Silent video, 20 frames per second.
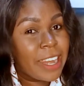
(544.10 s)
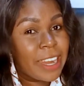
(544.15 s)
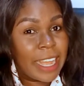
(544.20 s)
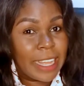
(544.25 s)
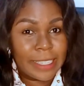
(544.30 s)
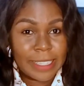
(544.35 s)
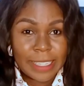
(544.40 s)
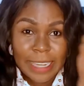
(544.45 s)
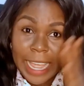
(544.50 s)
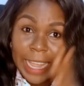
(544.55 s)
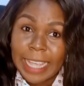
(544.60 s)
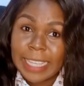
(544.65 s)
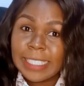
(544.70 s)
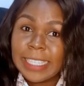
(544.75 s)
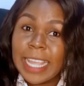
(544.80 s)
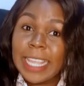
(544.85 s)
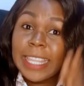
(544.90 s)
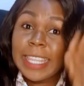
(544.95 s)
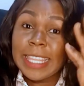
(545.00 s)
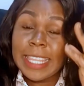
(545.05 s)
areas, like I
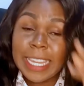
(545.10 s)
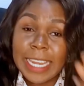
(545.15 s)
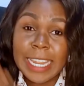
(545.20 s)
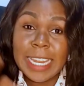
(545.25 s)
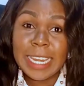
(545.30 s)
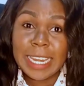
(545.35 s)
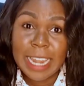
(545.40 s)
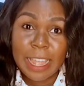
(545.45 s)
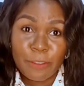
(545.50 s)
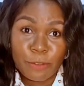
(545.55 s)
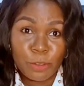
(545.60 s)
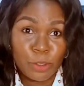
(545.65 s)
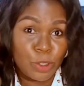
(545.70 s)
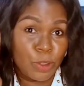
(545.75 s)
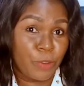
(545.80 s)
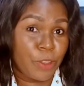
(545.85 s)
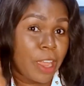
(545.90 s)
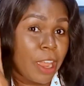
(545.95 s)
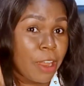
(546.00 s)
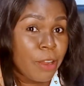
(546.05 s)
said, 3 levels
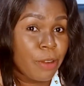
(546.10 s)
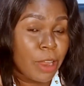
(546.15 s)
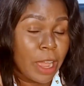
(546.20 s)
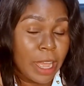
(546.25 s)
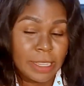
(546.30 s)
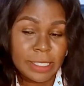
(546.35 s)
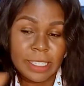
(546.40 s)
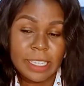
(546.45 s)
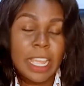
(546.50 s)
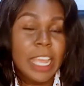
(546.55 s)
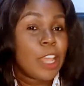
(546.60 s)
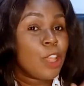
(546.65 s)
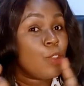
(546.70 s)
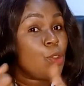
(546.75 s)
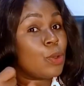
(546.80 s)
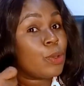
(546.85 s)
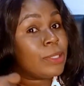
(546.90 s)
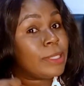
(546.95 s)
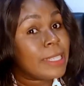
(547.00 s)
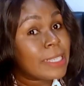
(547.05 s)
of areas.
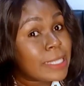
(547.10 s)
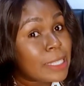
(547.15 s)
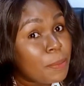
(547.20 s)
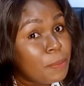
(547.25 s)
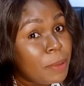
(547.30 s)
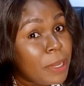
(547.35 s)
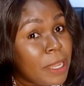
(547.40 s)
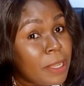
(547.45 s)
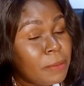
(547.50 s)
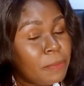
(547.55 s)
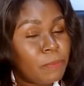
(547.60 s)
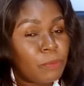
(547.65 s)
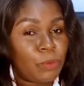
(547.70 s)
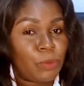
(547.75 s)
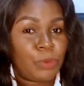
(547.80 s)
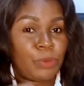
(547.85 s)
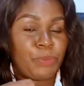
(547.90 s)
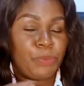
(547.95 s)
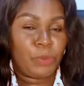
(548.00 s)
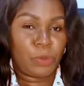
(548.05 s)
Your discipline,
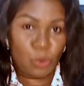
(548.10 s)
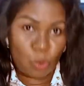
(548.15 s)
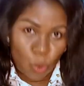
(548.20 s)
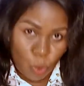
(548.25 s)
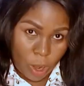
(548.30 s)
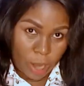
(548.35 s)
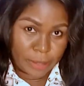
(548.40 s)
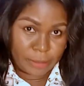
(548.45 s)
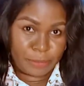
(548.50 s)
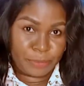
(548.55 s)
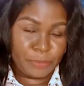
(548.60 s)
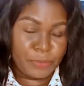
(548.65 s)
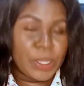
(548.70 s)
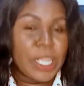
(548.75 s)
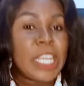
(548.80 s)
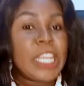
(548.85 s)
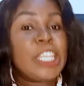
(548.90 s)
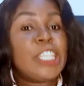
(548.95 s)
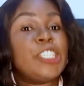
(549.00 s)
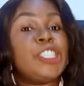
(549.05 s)
1.
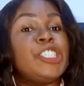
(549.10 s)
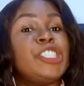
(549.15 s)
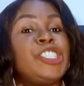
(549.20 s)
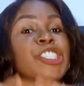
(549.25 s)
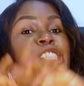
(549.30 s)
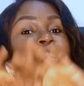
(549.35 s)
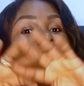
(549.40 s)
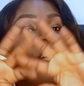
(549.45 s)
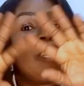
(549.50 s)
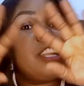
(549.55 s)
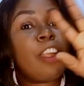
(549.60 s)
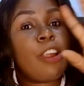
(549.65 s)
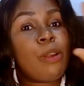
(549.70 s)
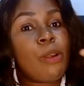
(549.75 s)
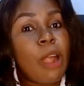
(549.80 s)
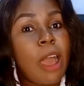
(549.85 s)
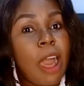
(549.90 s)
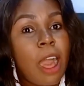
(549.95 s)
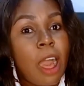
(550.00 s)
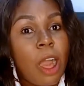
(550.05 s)

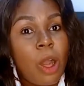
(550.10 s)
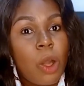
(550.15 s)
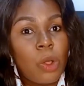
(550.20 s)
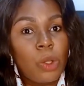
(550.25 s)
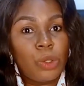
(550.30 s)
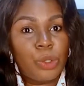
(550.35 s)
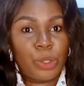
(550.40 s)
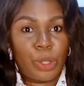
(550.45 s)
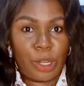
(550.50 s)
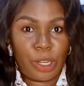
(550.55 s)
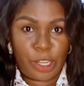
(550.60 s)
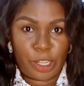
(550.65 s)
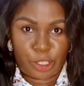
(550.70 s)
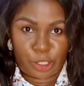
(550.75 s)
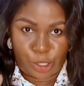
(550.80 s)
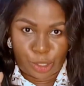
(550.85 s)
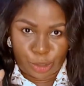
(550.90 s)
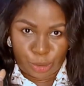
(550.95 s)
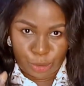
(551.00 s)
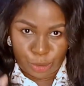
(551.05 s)
General
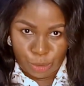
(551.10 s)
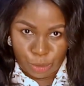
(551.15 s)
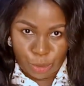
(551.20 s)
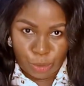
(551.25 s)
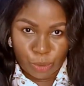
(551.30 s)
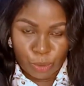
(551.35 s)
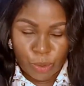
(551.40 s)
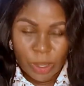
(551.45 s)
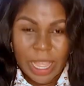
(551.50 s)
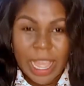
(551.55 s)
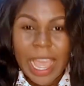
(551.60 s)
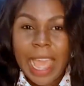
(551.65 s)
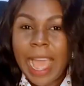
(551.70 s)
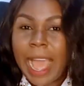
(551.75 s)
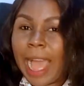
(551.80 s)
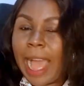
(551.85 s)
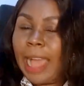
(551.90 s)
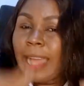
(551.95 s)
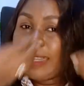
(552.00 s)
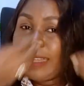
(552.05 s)
knowledge, 2.
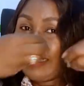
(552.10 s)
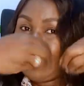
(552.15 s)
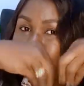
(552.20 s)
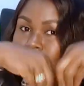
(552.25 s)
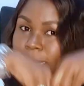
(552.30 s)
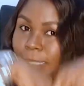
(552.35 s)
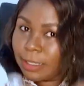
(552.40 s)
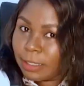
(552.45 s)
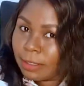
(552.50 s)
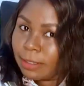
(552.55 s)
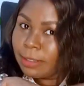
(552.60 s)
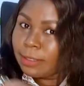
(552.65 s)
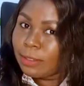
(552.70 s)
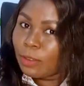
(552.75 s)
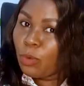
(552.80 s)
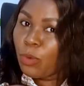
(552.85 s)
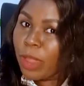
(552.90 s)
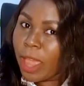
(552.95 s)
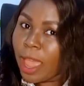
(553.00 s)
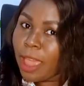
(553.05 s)
And
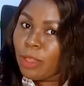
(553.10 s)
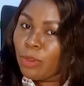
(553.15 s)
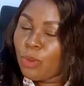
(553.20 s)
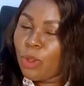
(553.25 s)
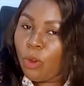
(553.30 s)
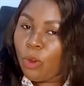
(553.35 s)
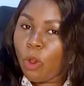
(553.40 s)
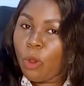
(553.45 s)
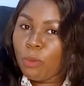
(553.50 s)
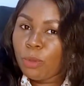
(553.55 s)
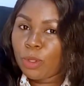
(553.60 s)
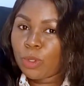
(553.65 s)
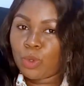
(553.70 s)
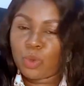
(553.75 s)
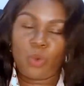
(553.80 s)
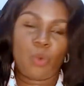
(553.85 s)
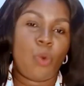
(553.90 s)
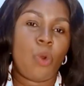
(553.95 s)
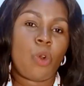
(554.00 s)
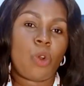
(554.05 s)
where you're coming
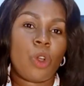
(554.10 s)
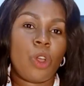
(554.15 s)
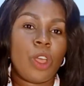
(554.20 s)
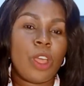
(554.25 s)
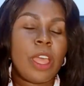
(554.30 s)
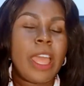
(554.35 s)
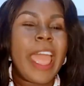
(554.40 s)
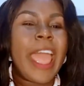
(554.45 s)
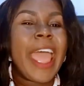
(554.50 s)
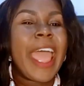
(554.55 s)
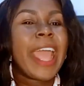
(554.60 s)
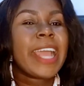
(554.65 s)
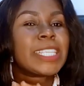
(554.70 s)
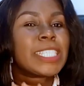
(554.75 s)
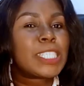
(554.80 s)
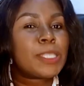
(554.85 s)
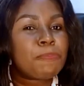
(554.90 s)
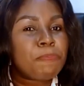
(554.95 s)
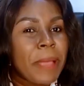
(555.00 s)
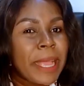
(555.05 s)
to work.
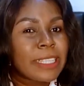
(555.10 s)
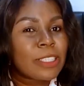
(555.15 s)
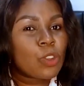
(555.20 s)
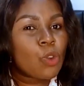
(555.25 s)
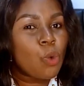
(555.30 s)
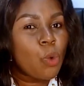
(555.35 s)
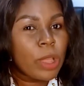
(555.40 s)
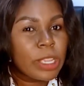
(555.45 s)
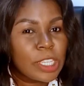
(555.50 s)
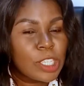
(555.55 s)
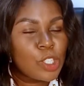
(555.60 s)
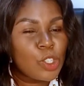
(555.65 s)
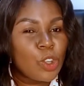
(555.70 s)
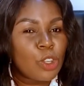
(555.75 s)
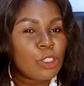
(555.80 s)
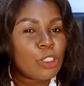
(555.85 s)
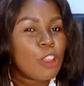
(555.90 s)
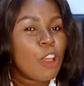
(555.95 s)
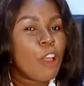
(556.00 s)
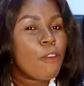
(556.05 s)
Expect
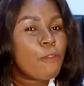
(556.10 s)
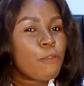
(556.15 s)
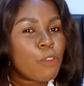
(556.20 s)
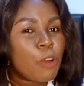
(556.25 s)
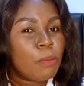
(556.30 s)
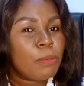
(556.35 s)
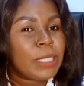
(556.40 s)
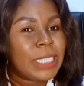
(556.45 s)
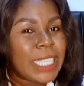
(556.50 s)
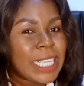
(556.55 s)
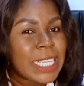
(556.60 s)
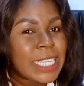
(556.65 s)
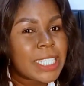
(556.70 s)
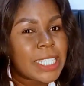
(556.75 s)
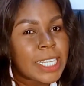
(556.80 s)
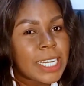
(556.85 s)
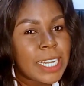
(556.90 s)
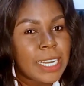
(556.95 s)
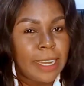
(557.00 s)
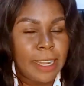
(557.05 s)
questions from these
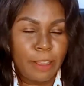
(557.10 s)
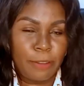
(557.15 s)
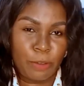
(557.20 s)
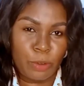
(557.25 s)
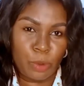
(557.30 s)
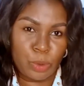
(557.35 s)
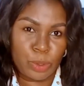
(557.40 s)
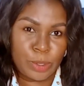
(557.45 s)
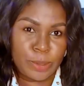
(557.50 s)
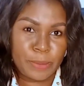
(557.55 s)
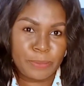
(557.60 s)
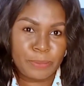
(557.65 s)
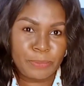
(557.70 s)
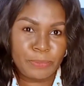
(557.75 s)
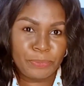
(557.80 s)
3 levels.